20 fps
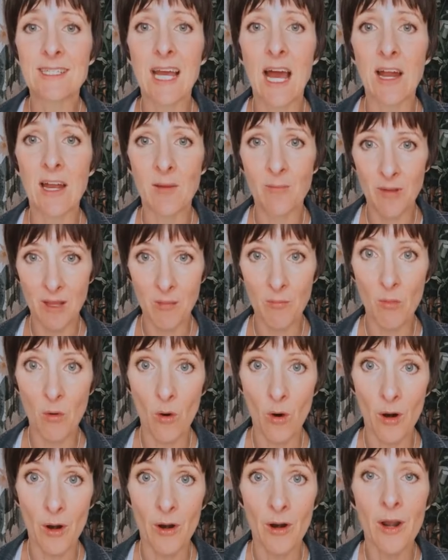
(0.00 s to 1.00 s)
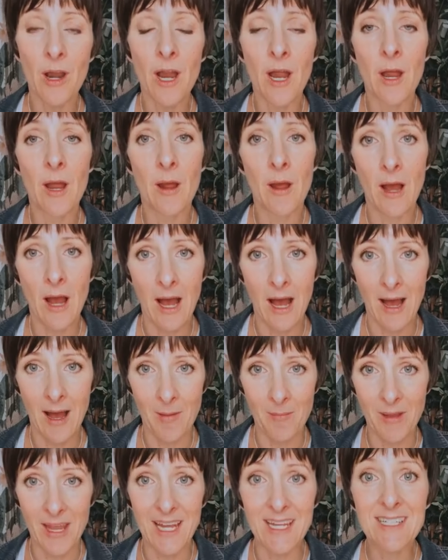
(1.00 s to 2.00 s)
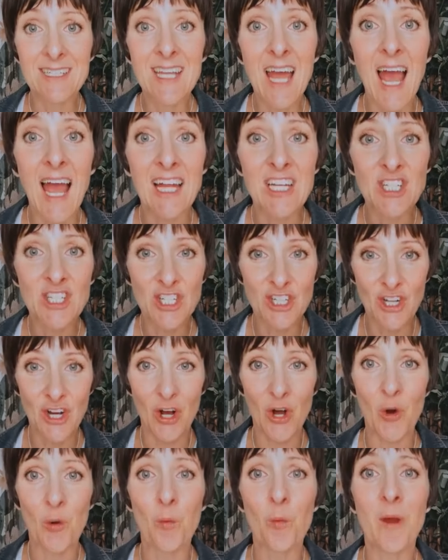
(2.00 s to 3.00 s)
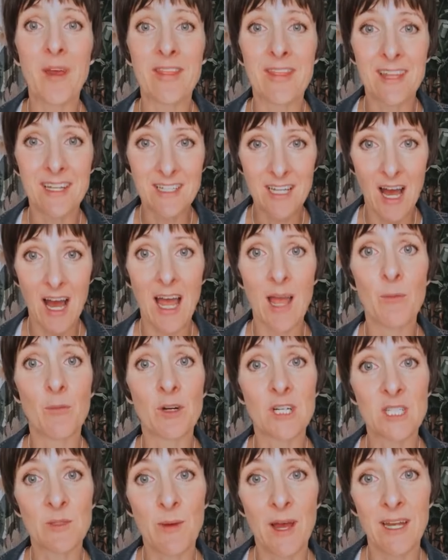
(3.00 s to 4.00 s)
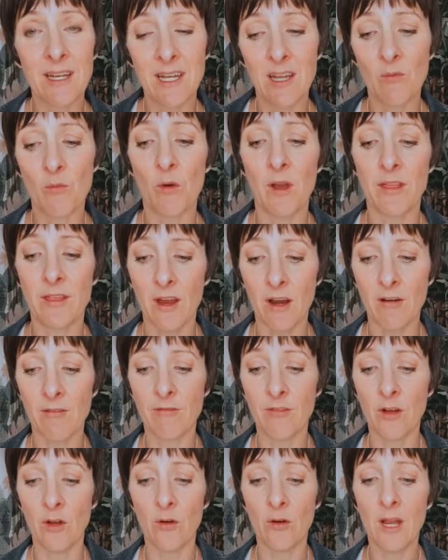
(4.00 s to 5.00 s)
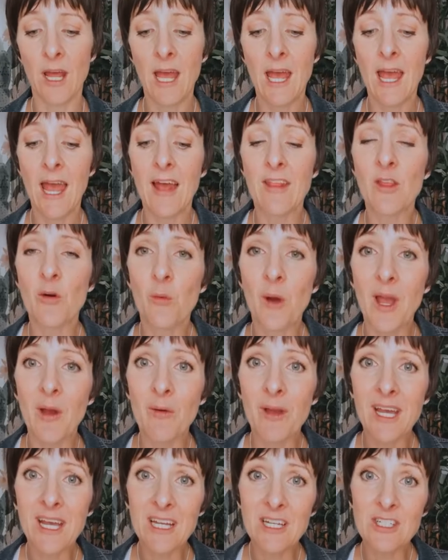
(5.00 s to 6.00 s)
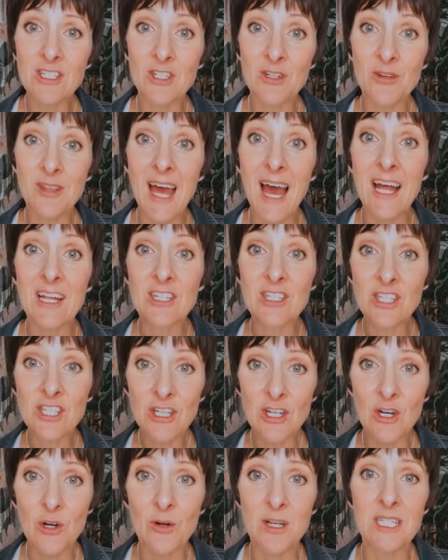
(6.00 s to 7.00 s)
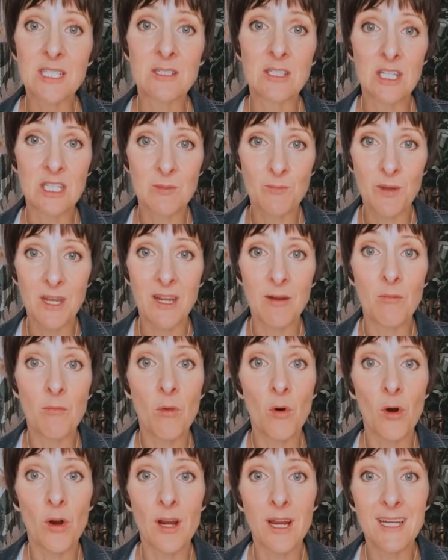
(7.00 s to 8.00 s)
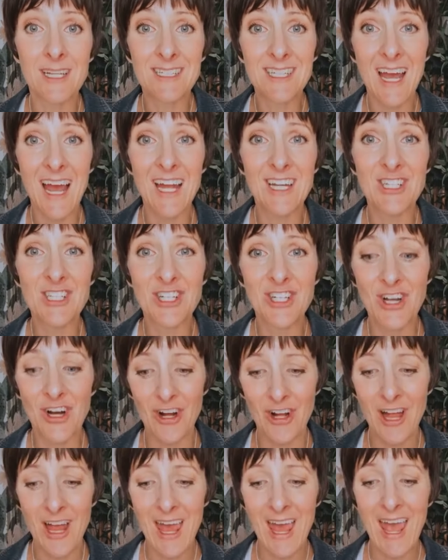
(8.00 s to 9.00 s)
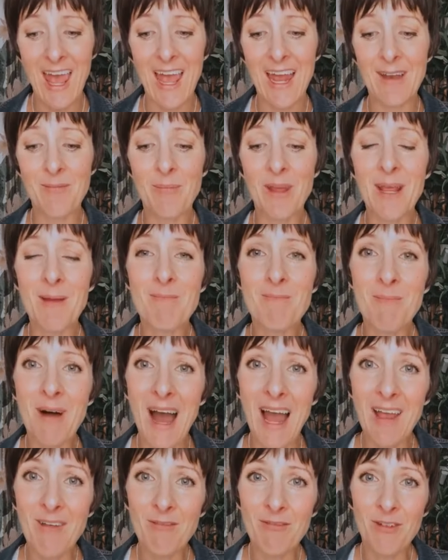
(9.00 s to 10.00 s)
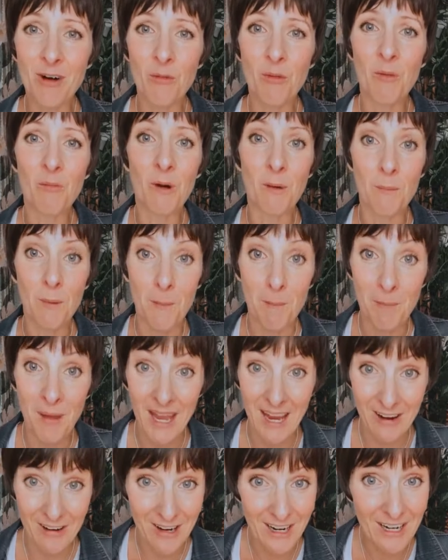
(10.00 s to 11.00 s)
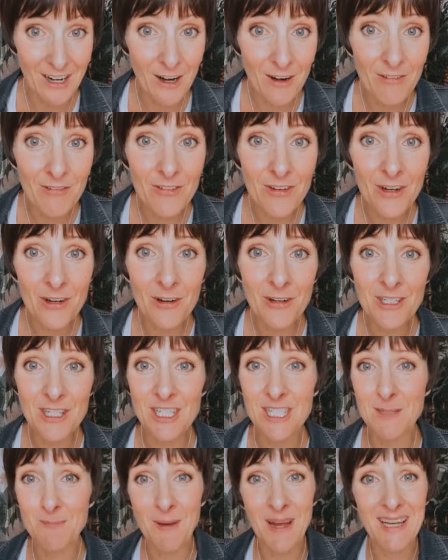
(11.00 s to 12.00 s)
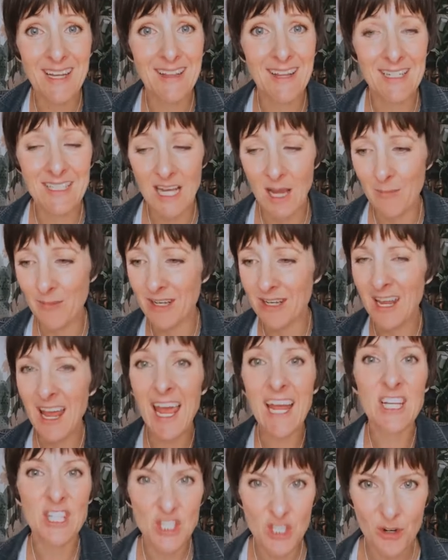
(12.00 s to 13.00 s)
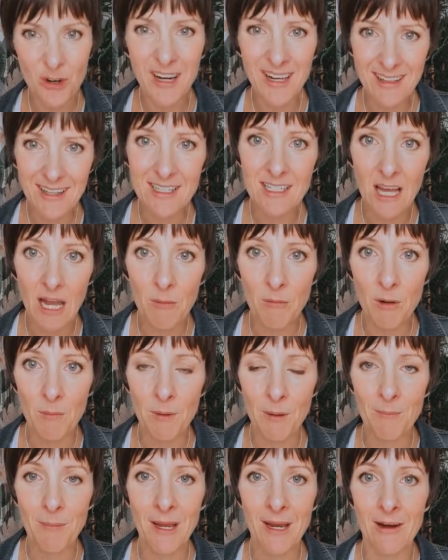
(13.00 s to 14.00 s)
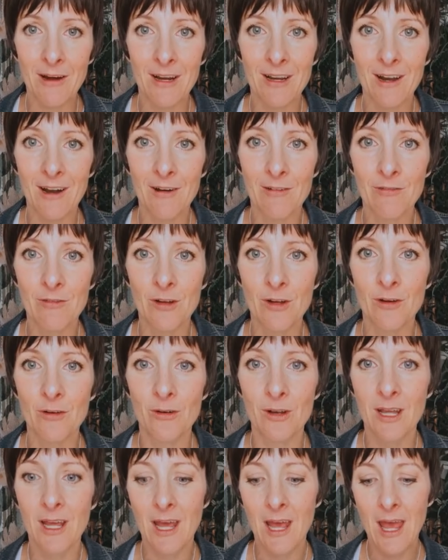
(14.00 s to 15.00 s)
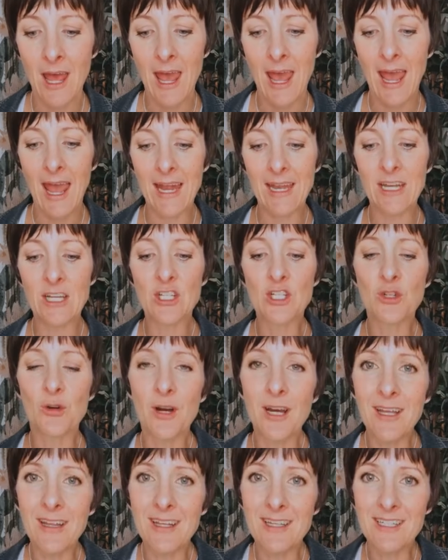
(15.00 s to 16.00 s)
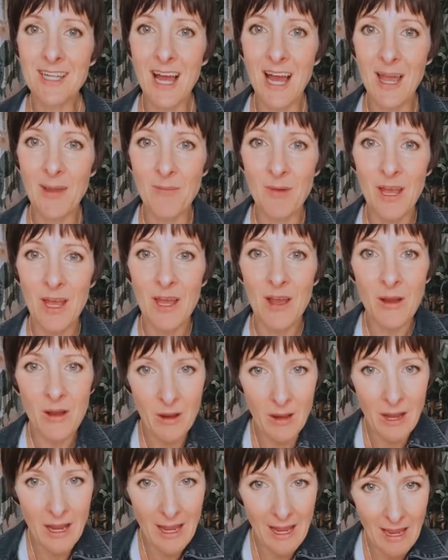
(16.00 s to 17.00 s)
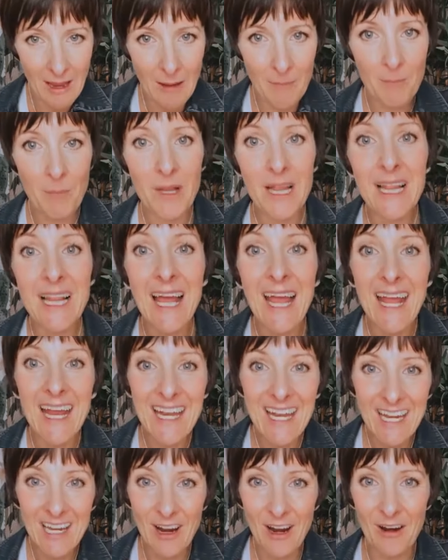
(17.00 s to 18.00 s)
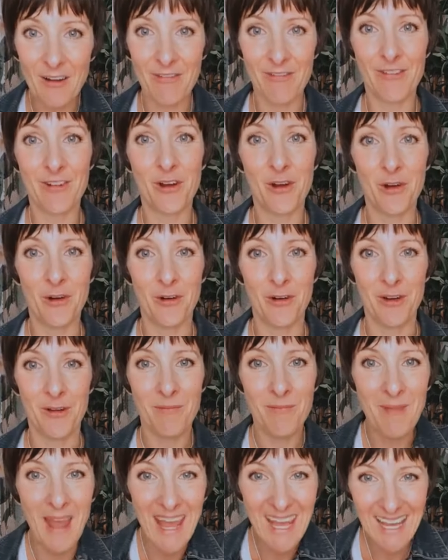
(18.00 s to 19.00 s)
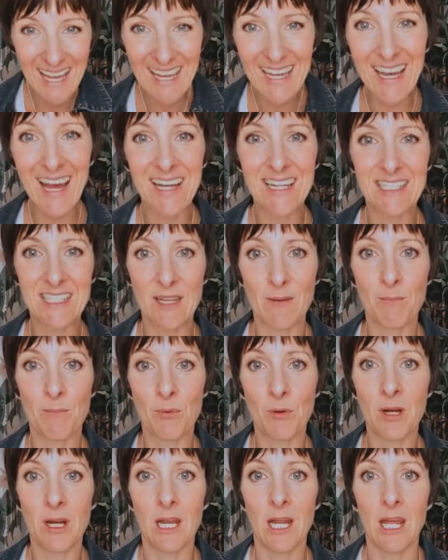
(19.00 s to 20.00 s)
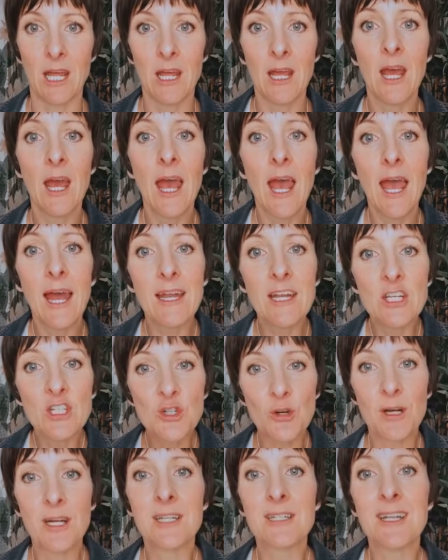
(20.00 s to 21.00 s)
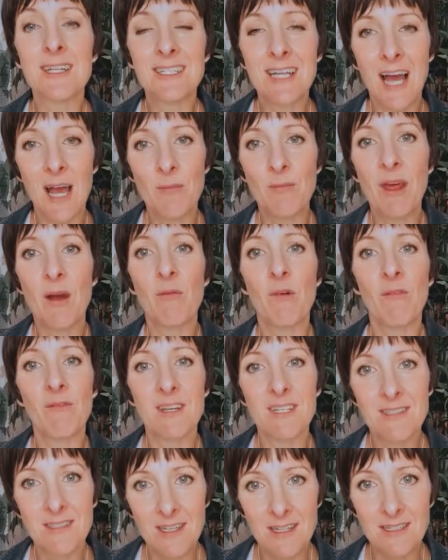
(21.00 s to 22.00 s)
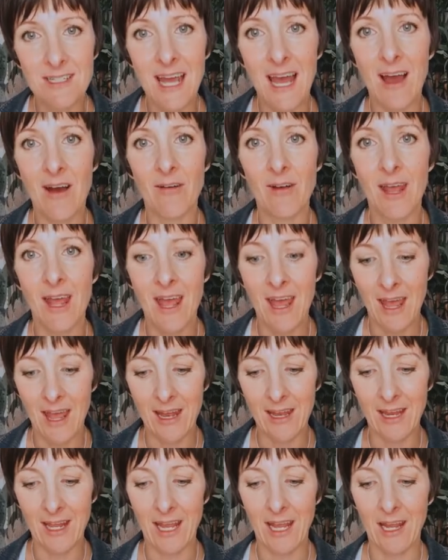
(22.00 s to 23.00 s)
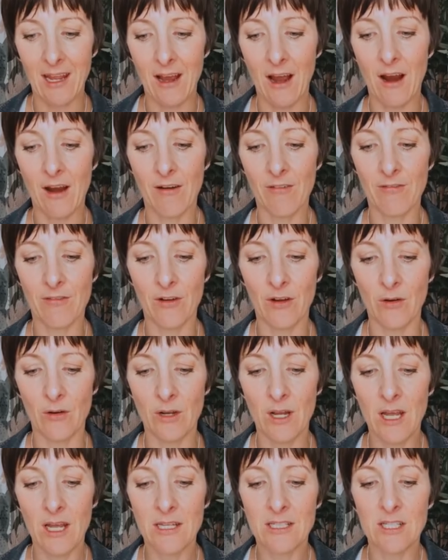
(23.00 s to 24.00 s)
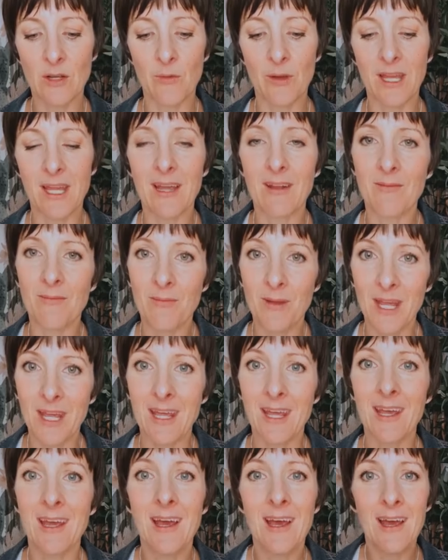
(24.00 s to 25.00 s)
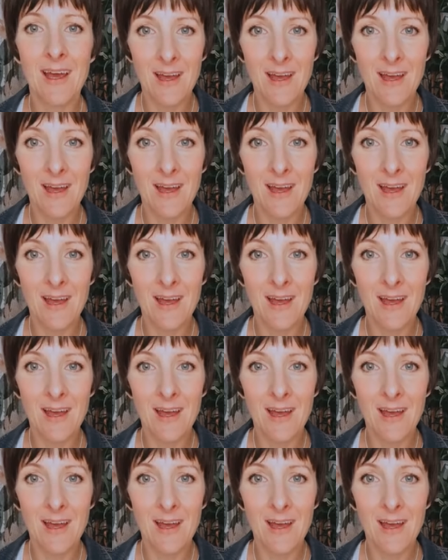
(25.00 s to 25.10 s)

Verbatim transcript: down and be more um, intentional with the time we're spending with our food. And the way we can do that too is just being more intentional and being mindful when we're preparing our food, just spending that time and enjoying the time we're preparing our food and enjoying the time plating our food, make it nice and pretty, and enjoying the time then when we sit down and eat our food so we can be